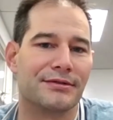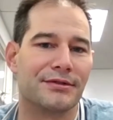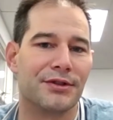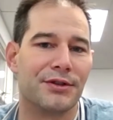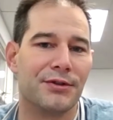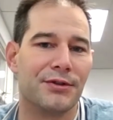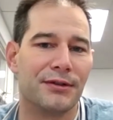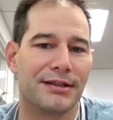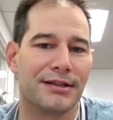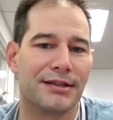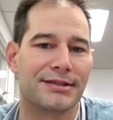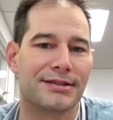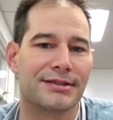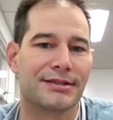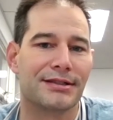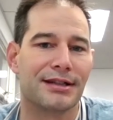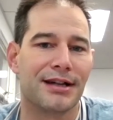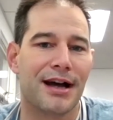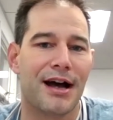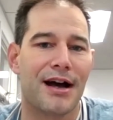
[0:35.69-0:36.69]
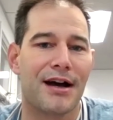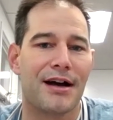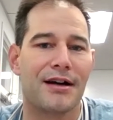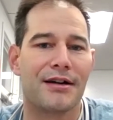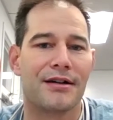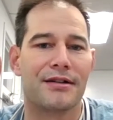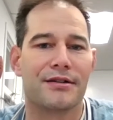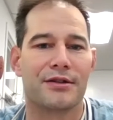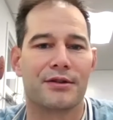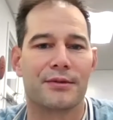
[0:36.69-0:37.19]
units
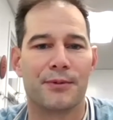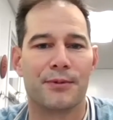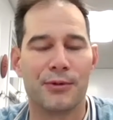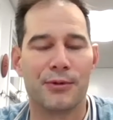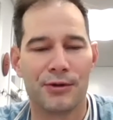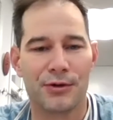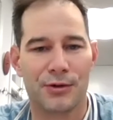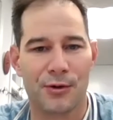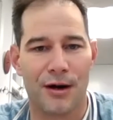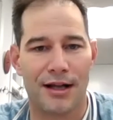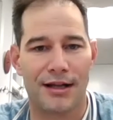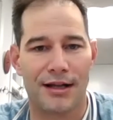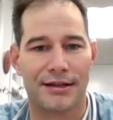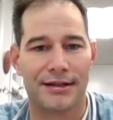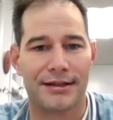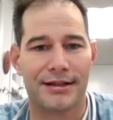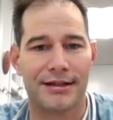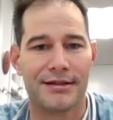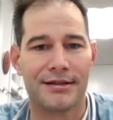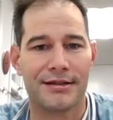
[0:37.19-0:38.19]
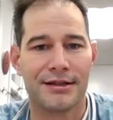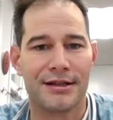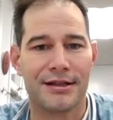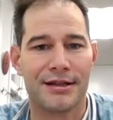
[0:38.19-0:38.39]
on the pool quality,